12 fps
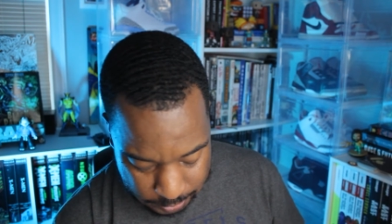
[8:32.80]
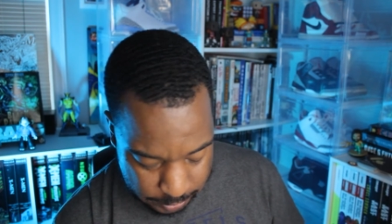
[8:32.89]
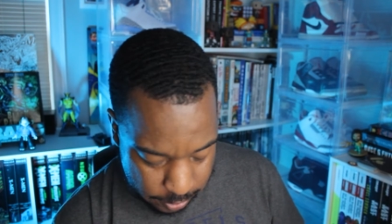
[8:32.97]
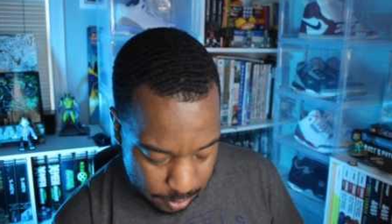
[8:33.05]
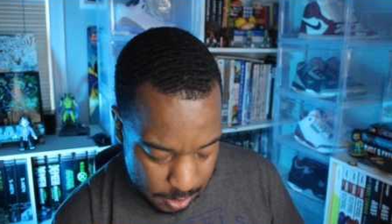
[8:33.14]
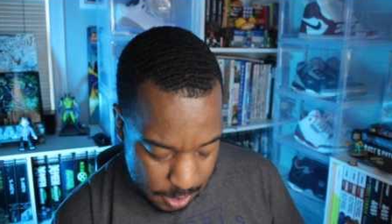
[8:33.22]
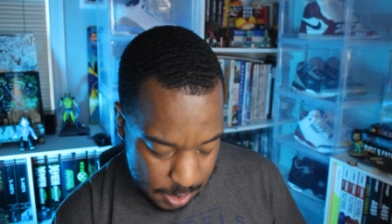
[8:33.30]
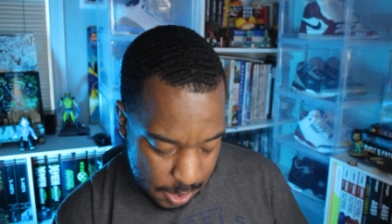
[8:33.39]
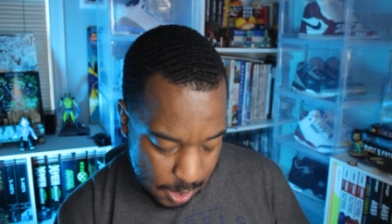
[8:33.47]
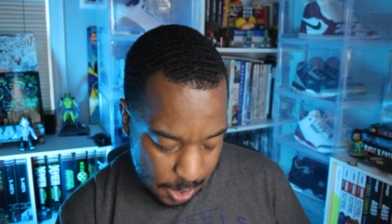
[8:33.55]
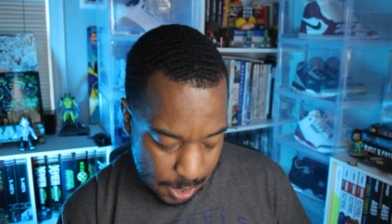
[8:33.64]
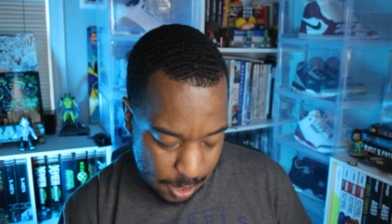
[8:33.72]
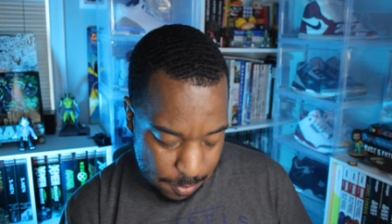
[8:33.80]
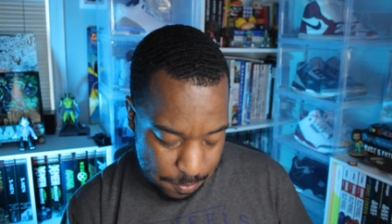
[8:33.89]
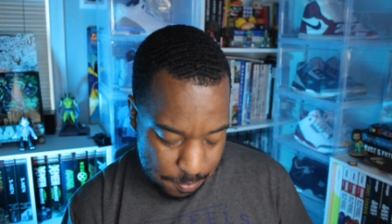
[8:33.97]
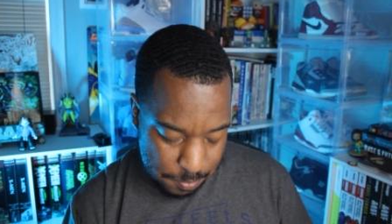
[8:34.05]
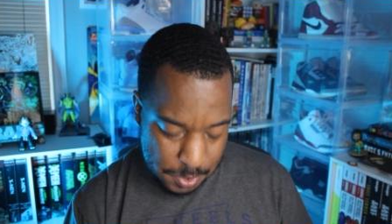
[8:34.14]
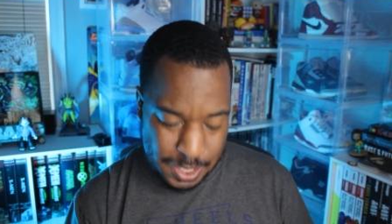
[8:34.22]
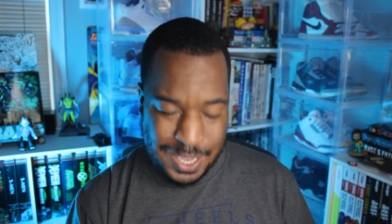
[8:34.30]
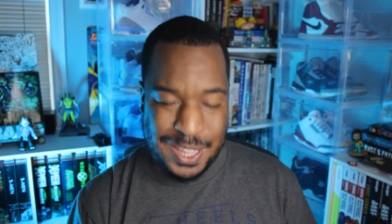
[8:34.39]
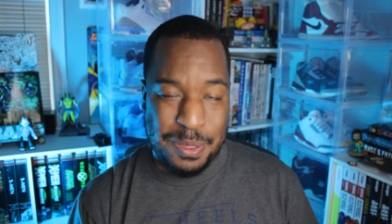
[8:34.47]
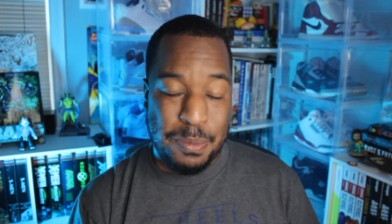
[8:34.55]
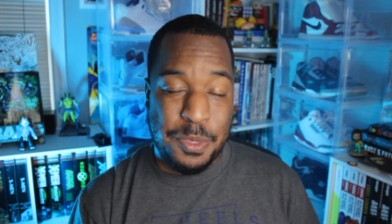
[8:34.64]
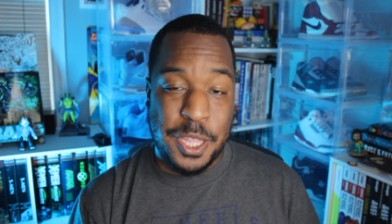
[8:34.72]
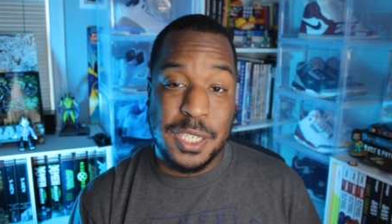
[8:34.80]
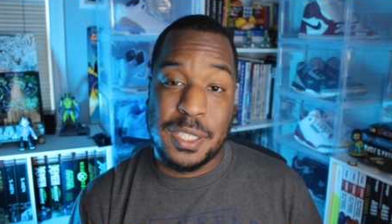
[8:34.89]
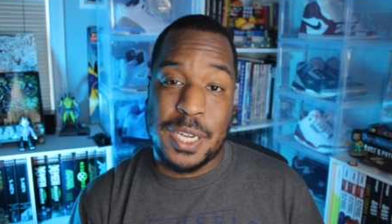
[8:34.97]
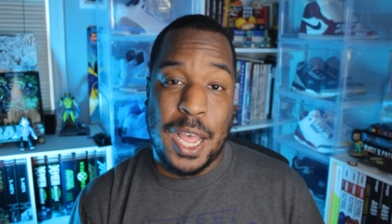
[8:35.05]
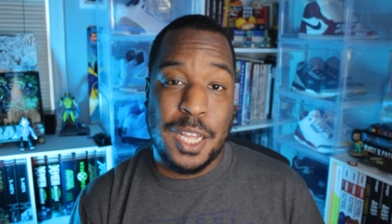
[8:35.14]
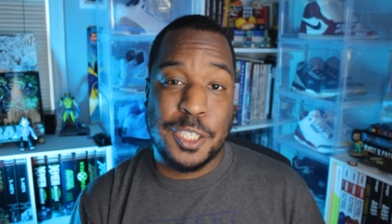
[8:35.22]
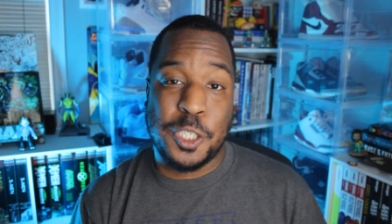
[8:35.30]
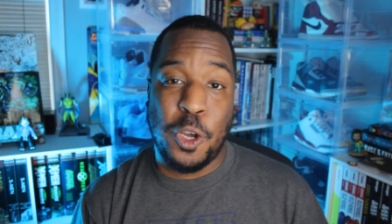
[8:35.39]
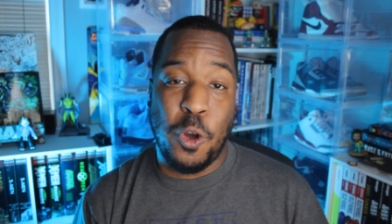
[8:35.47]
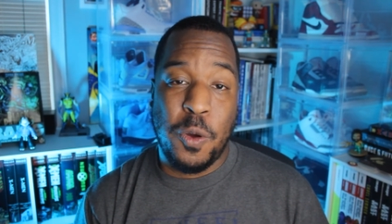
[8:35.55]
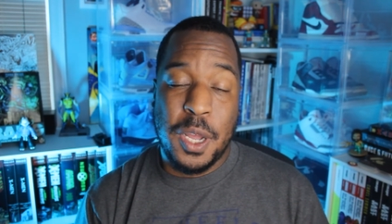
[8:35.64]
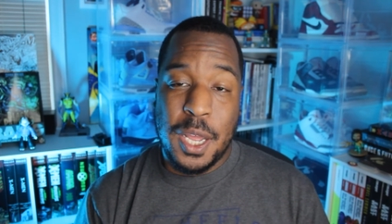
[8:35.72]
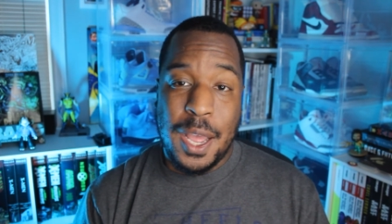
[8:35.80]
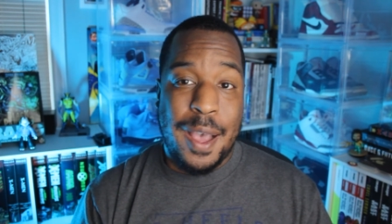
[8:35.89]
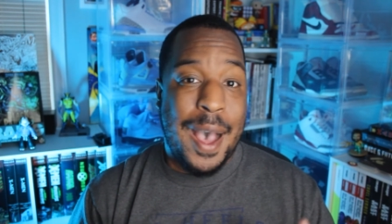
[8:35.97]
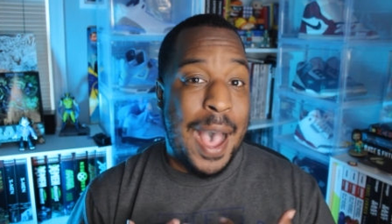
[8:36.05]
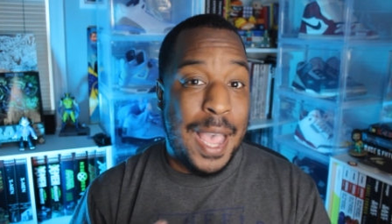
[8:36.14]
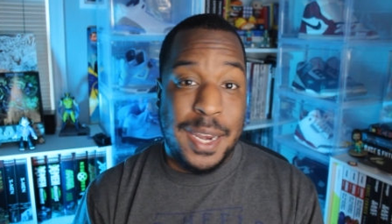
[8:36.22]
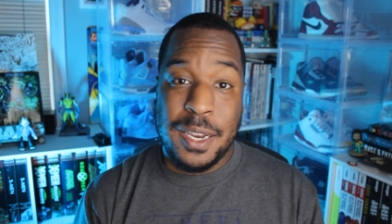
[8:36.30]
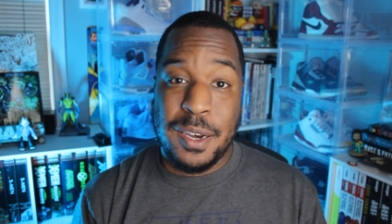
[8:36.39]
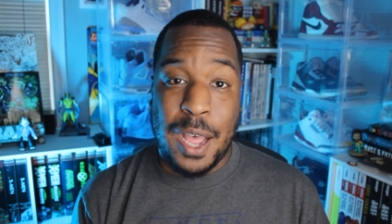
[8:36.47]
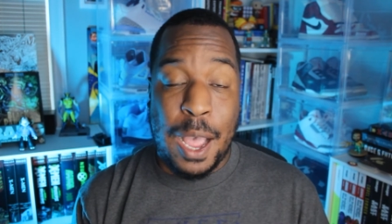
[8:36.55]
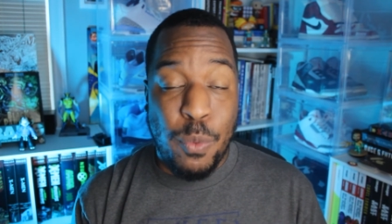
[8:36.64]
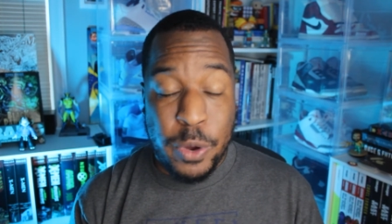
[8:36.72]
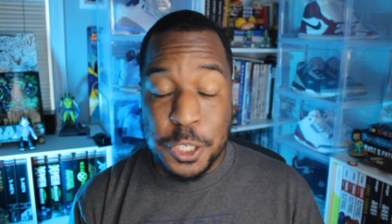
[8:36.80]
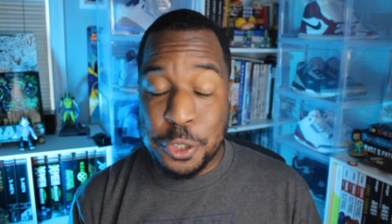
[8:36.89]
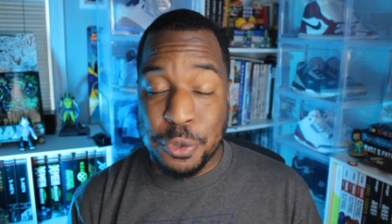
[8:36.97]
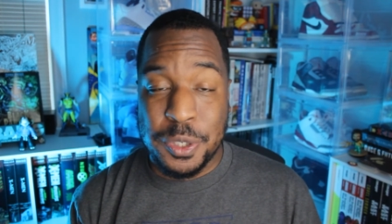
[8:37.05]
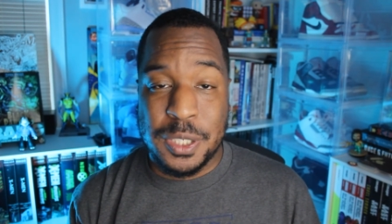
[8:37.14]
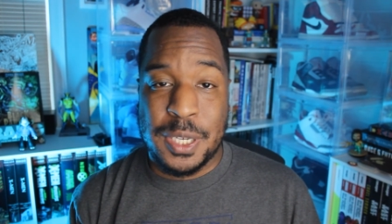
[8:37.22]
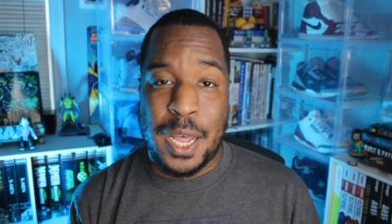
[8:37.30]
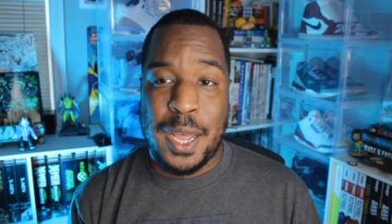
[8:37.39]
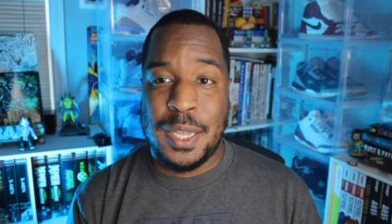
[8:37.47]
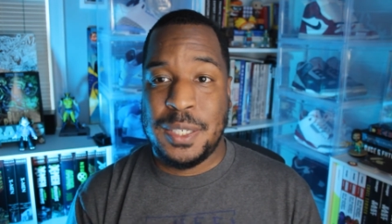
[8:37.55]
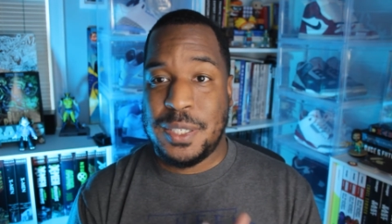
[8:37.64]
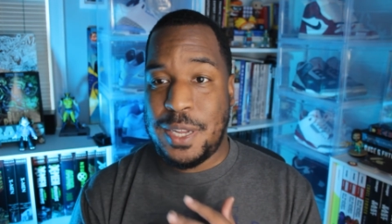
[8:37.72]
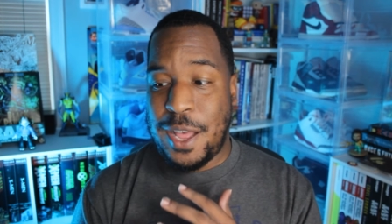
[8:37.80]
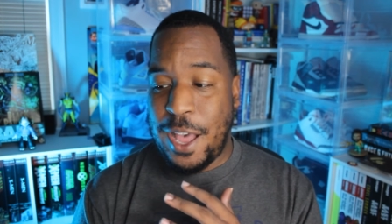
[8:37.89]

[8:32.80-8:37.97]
wear, um, in this size. So I did I went true to size.